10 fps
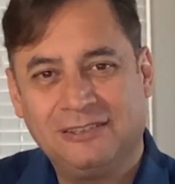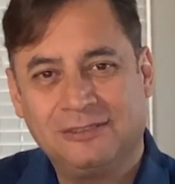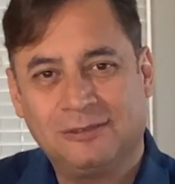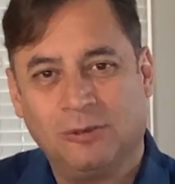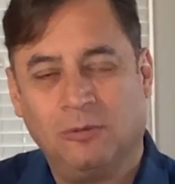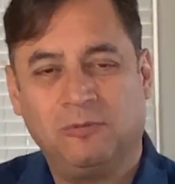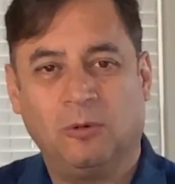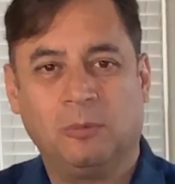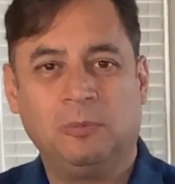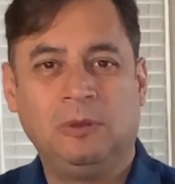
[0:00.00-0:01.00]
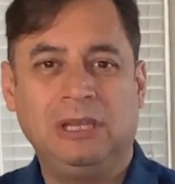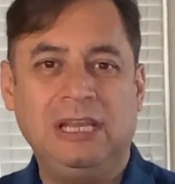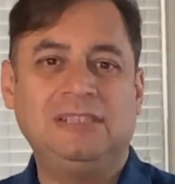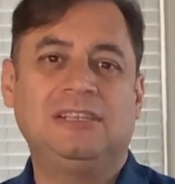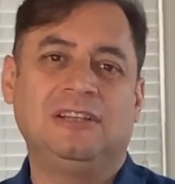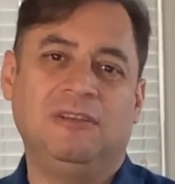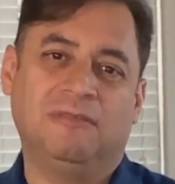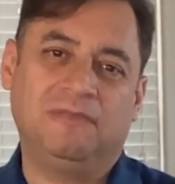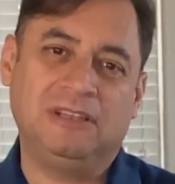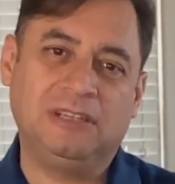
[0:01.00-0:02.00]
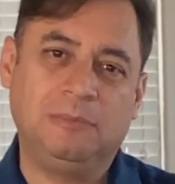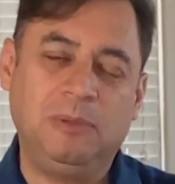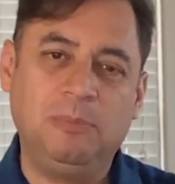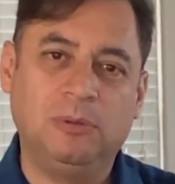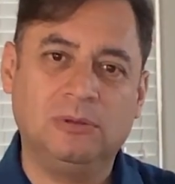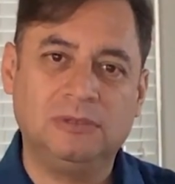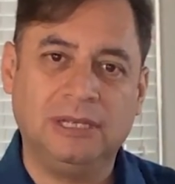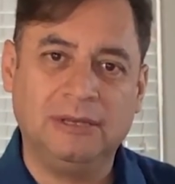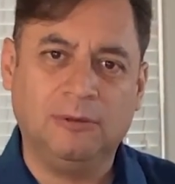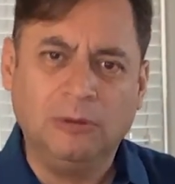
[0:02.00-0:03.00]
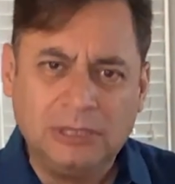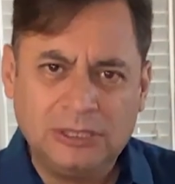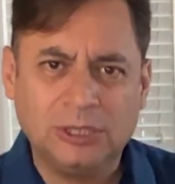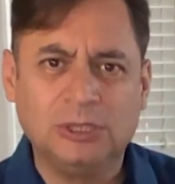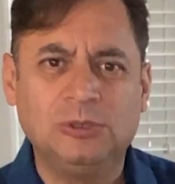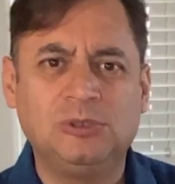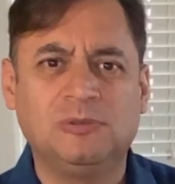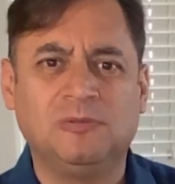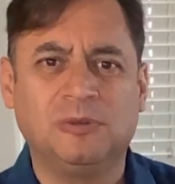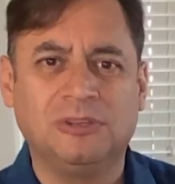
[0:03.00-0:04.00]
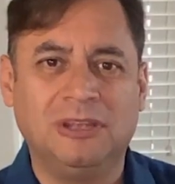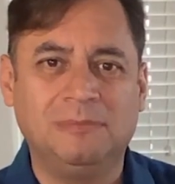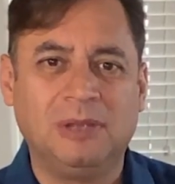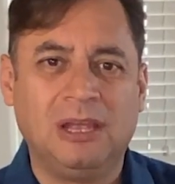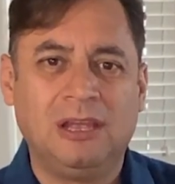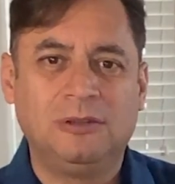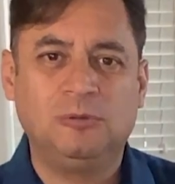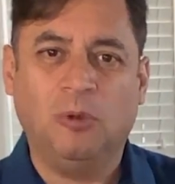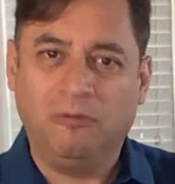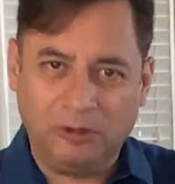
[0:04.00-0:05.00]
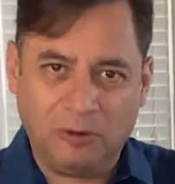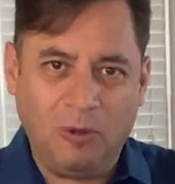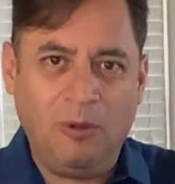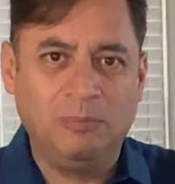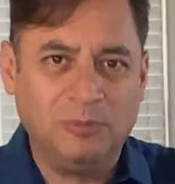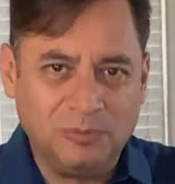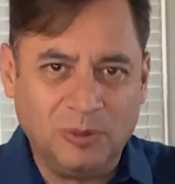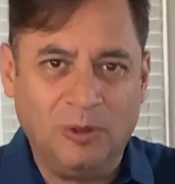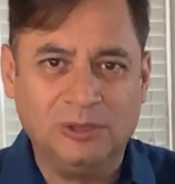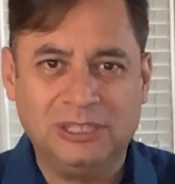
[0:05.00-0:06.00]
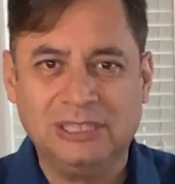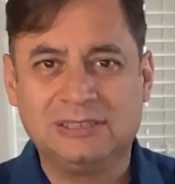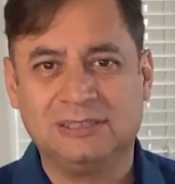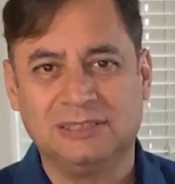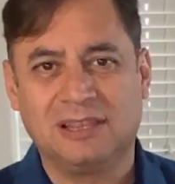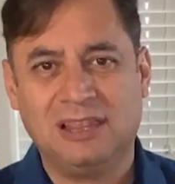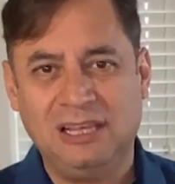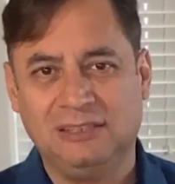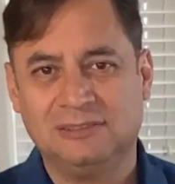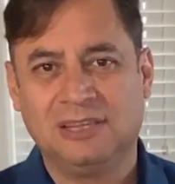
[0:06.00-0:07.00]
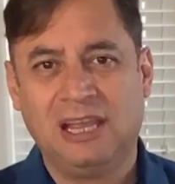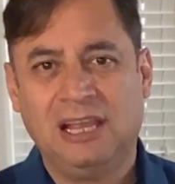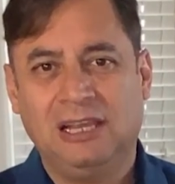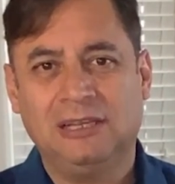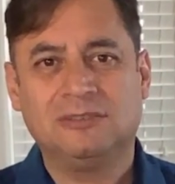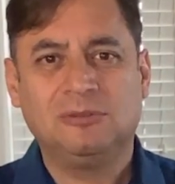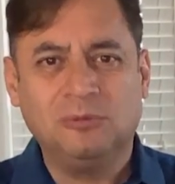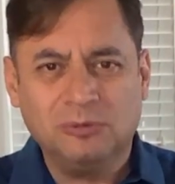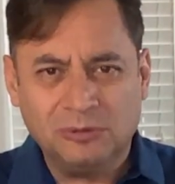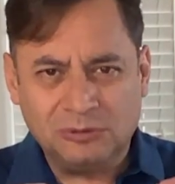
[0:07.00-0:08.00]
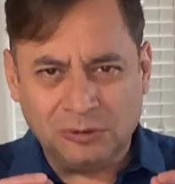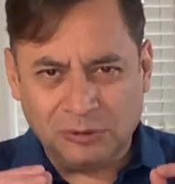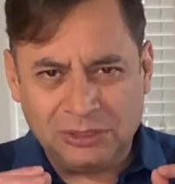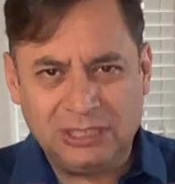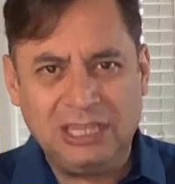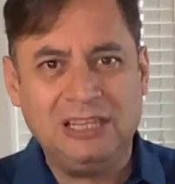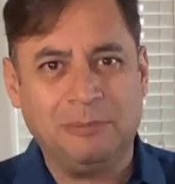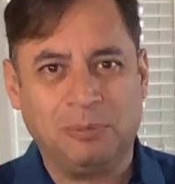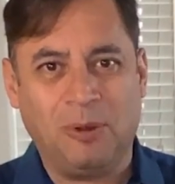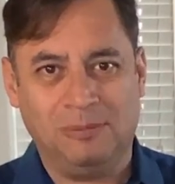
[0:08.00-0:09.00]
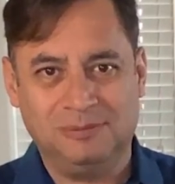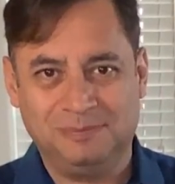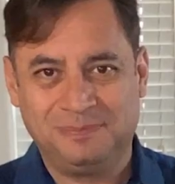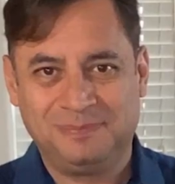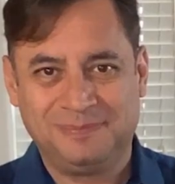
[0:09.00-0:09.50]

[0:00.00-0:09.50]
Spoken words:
So for easily offended people, the only solution for them to overcome all these things is to see the problem.